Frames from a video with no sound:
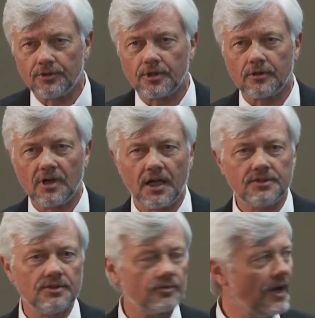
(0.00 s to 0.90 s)
your
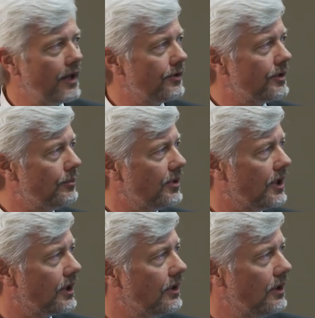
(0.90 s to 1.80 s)
horizons rather than
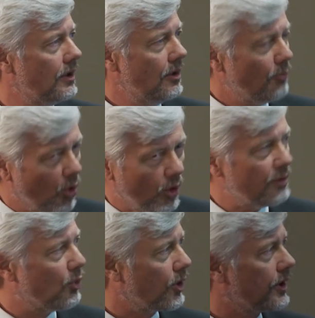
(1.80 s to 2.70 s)
being more
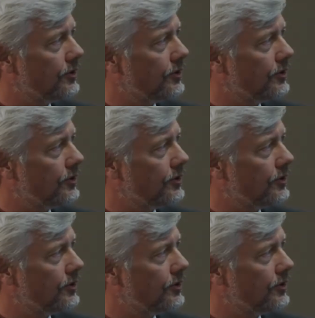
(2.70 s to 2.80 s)
and more